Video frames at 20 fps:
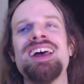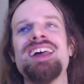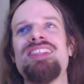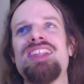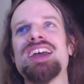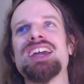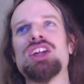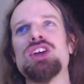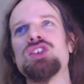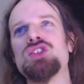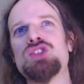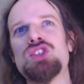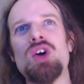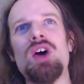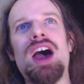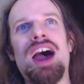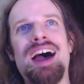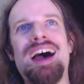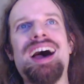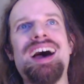Like,
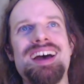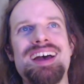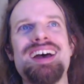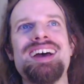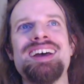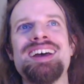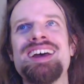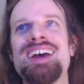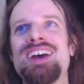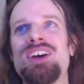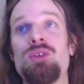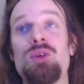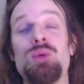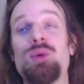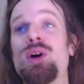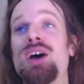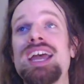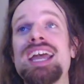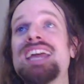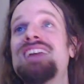so,
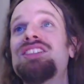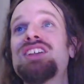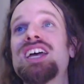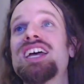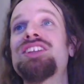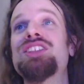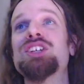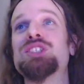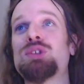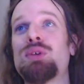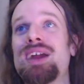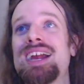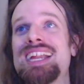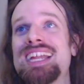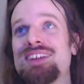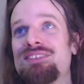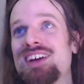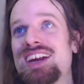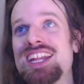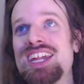well, hey, in the
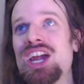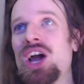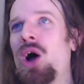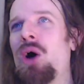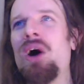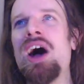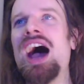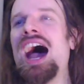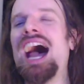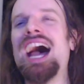training video,